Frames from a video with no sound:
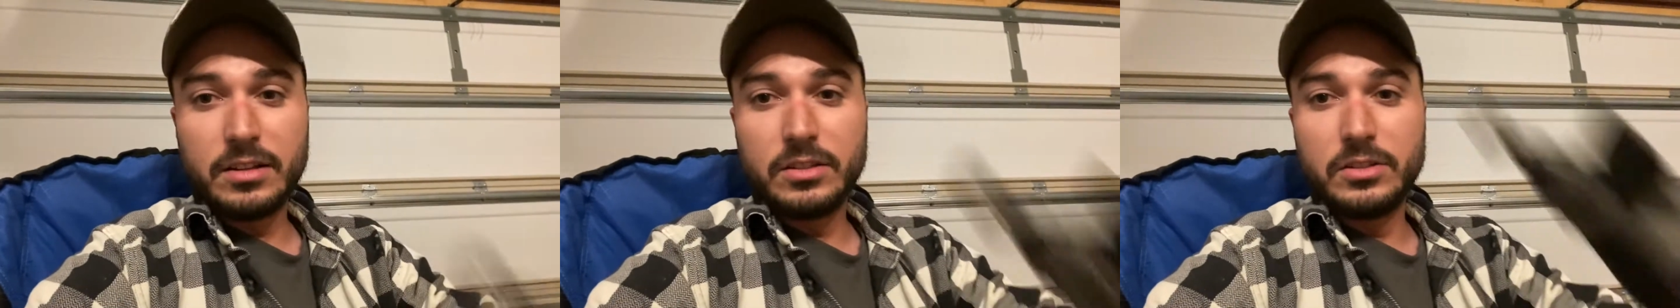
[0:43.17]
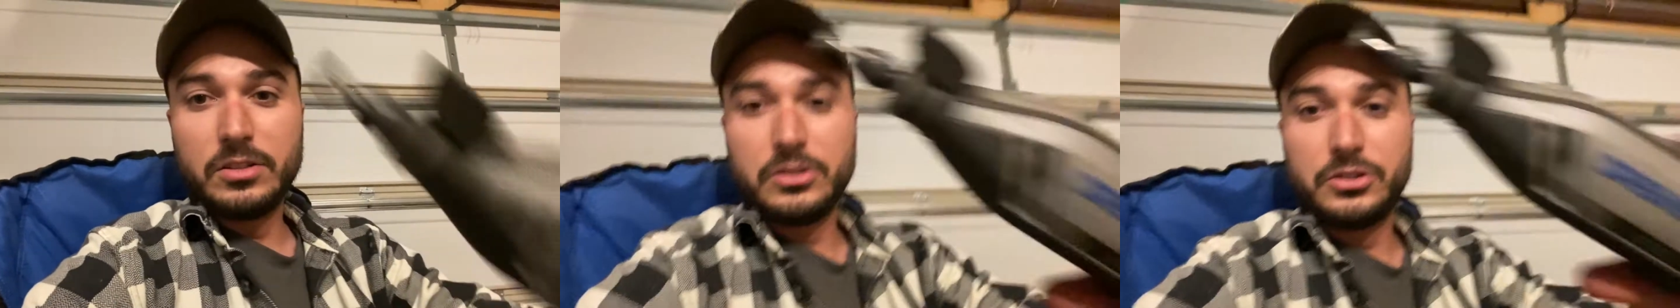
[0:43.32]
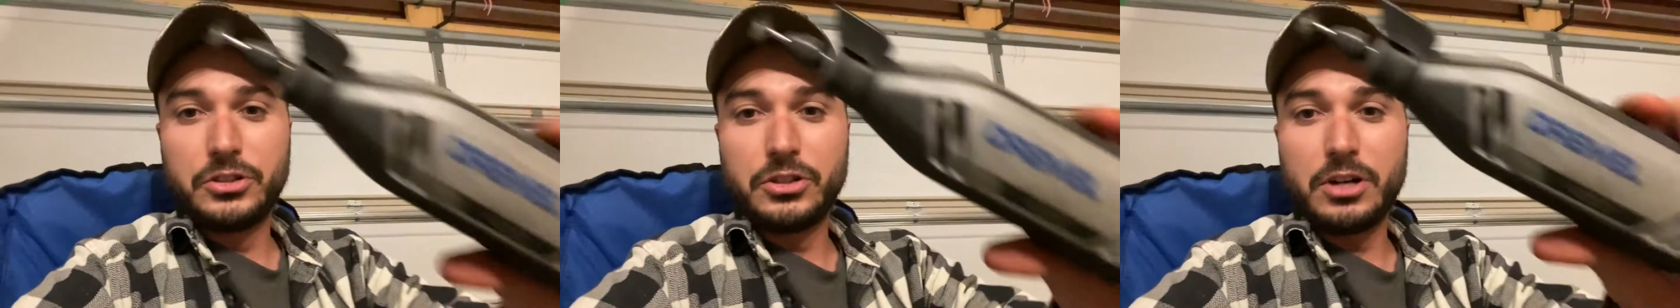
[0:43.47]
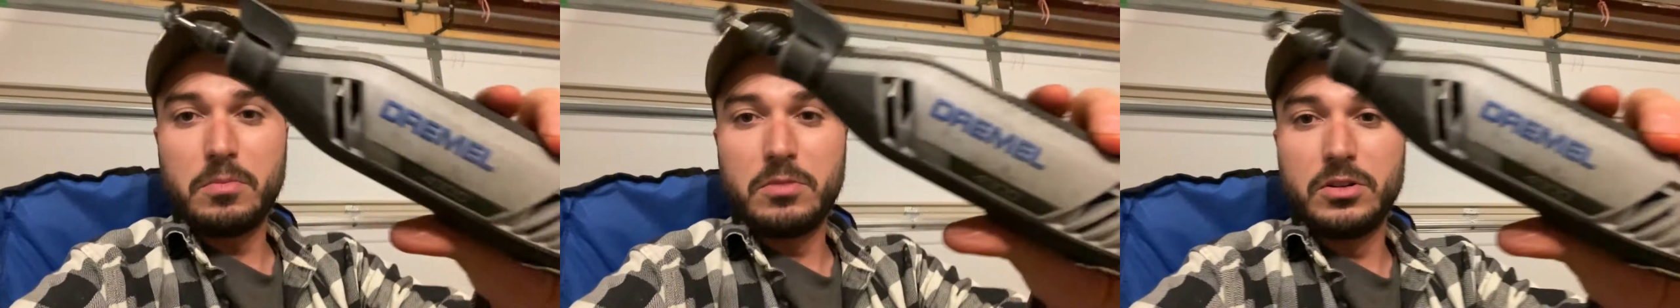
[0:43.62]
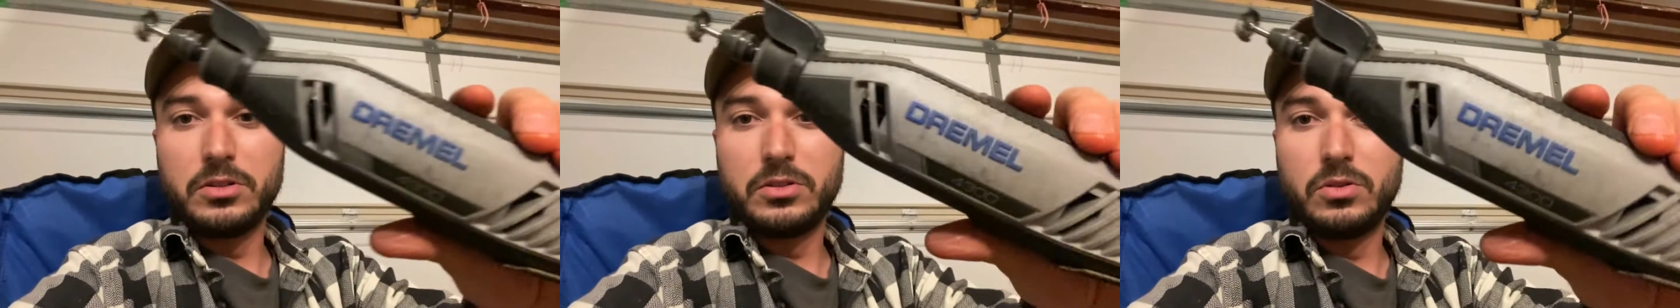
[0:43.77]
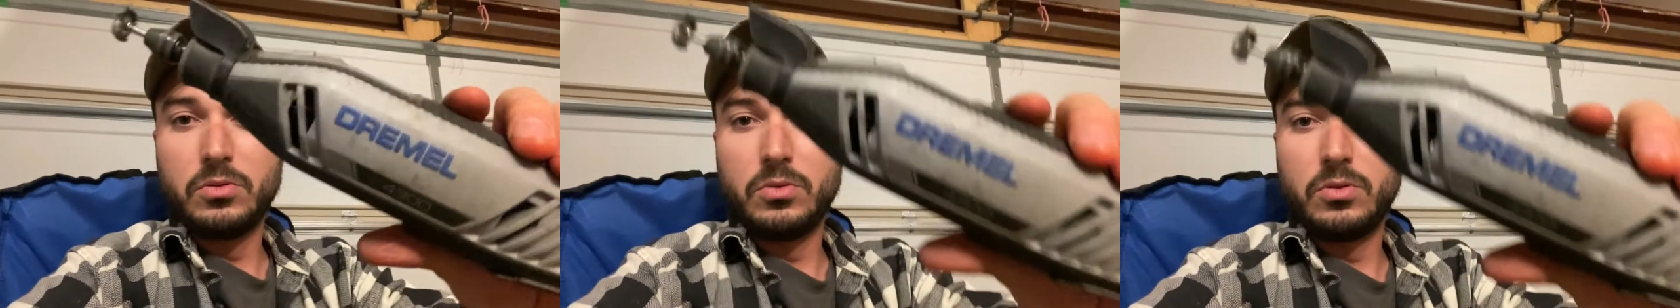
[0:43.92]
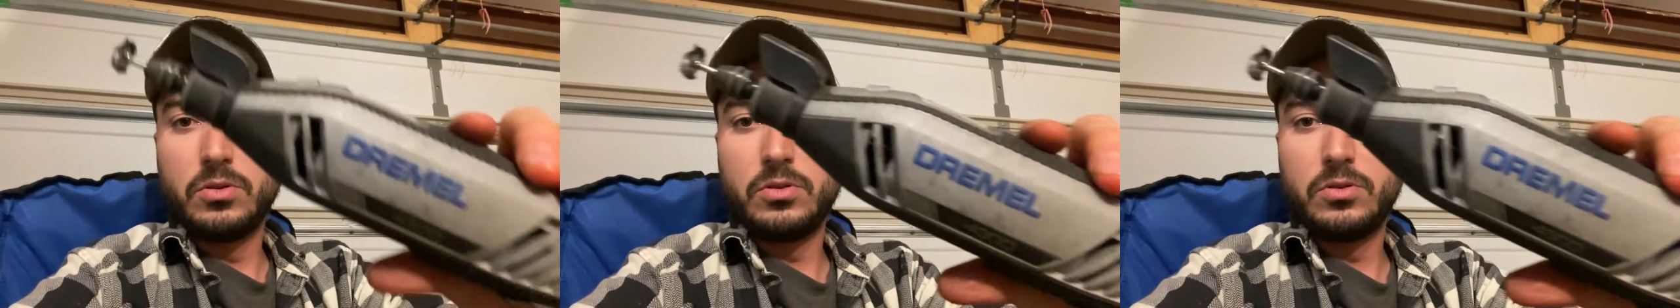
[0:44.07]
little Dremel
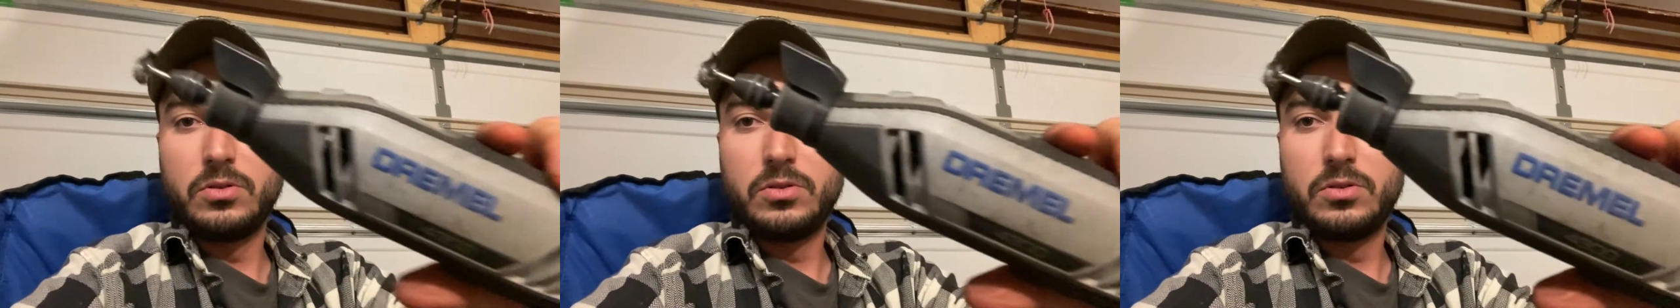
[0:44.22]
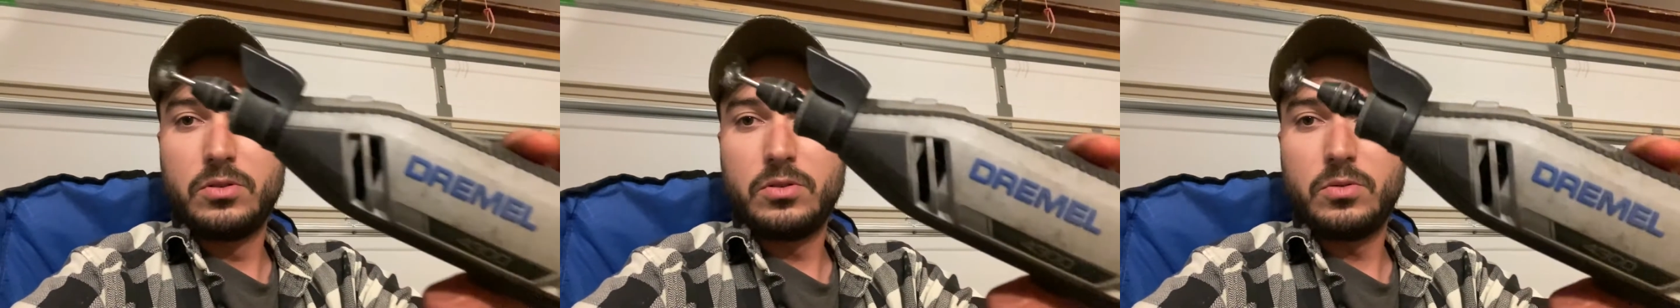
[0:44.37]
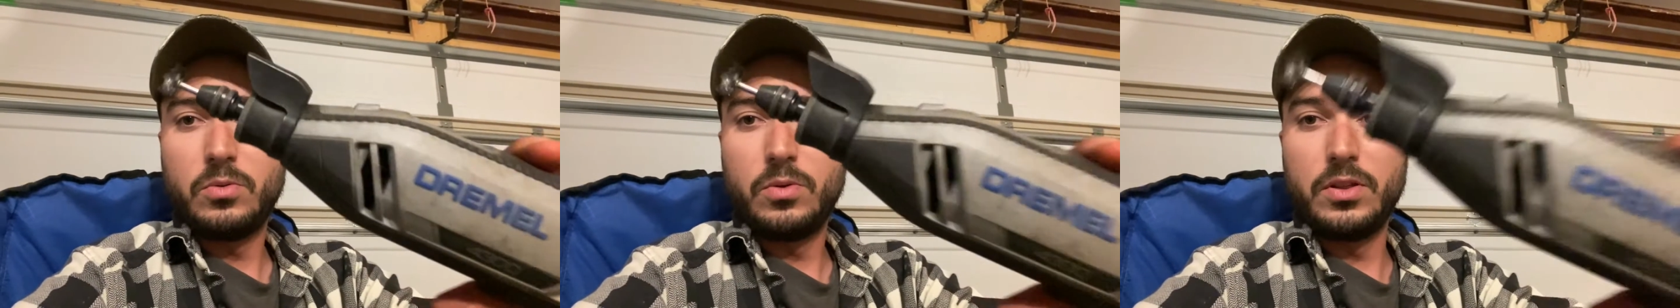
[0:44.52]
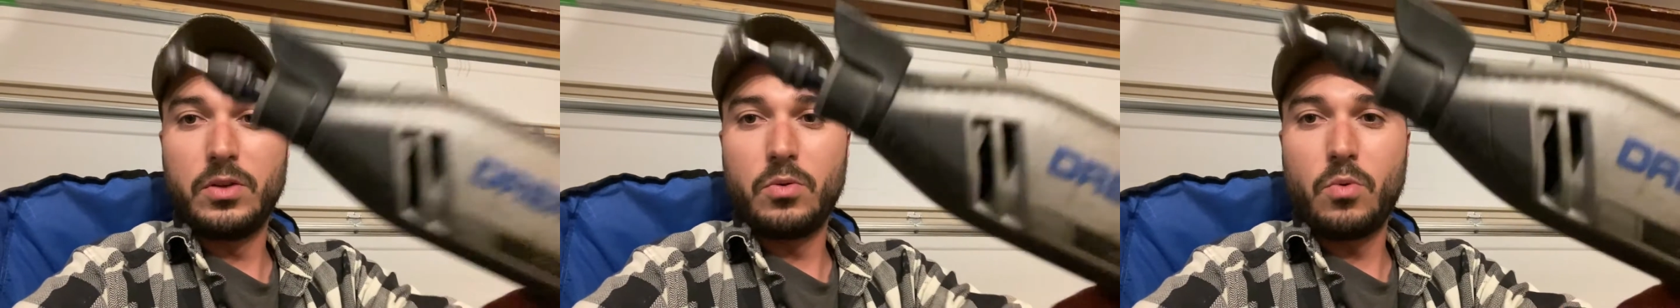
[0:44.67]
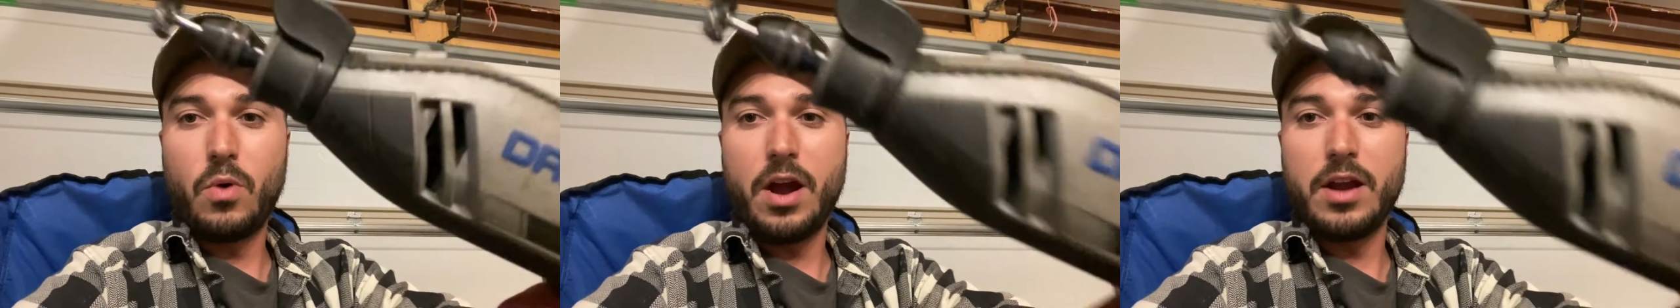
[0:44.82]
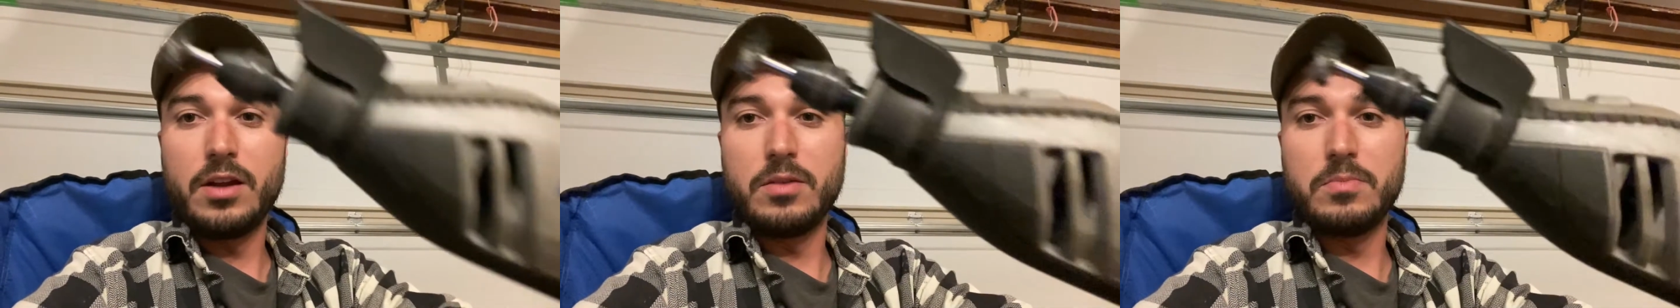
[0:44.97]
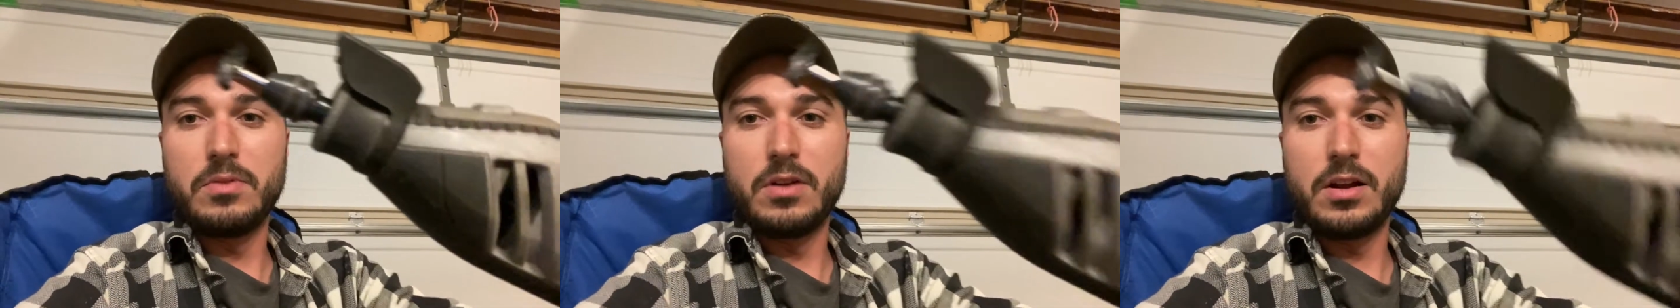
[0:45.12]
tool with a
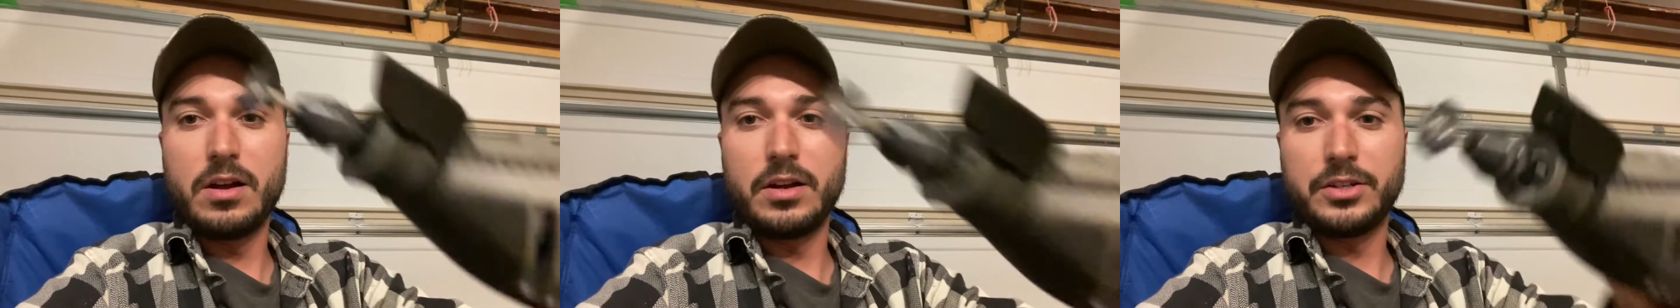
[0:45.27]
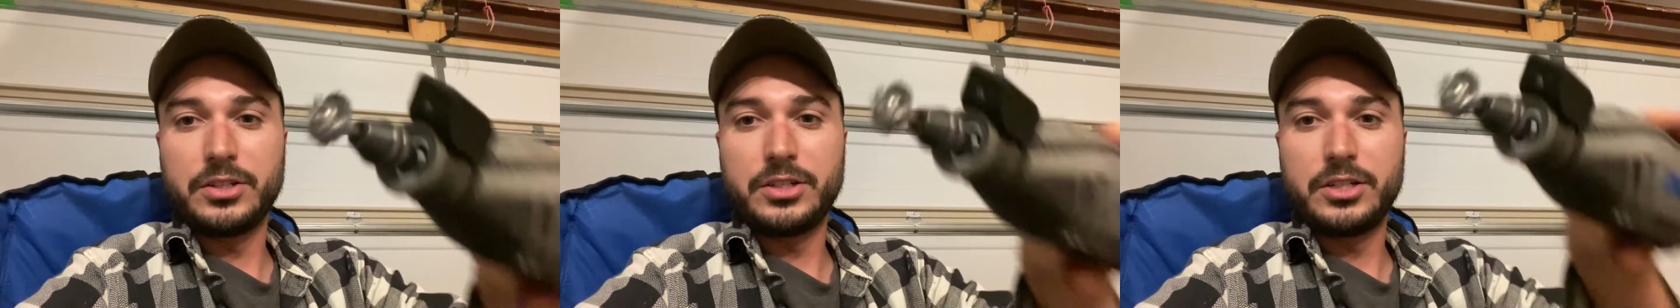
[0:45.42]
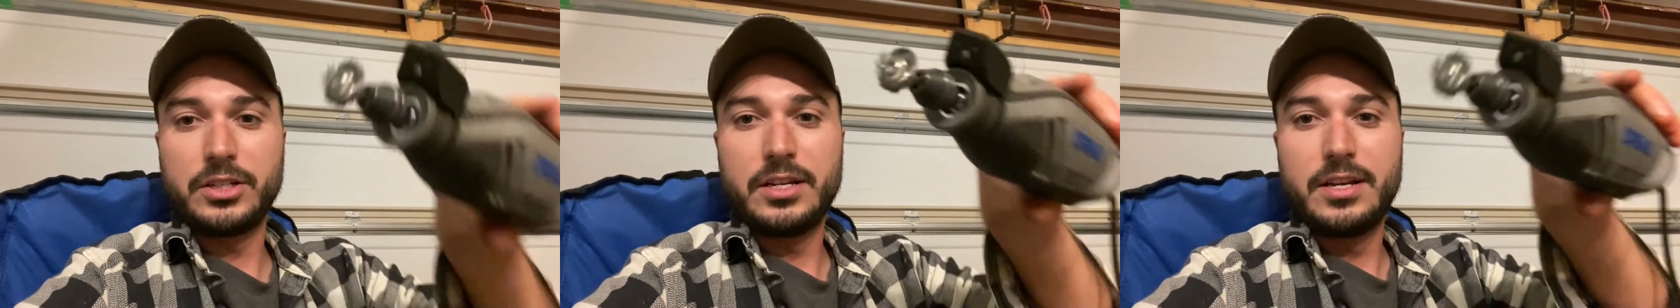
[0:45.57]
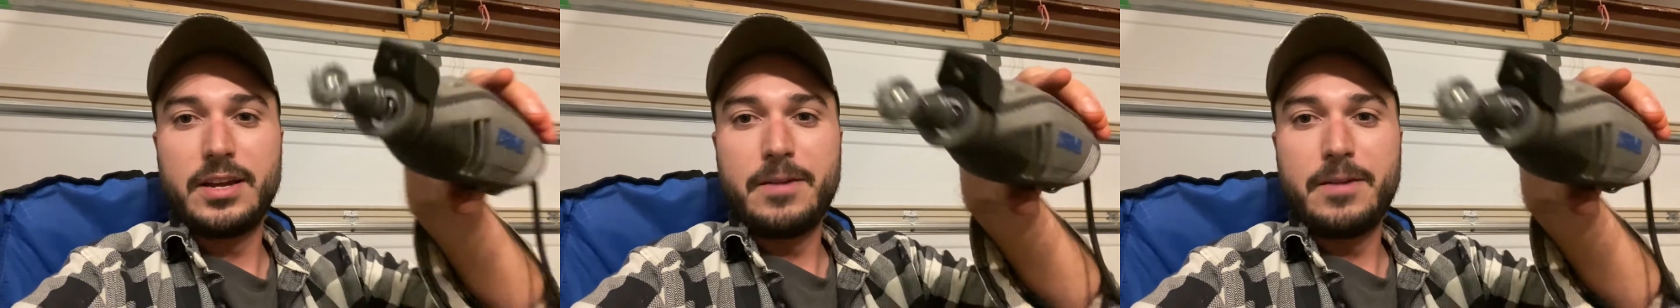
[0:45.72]
wire brush.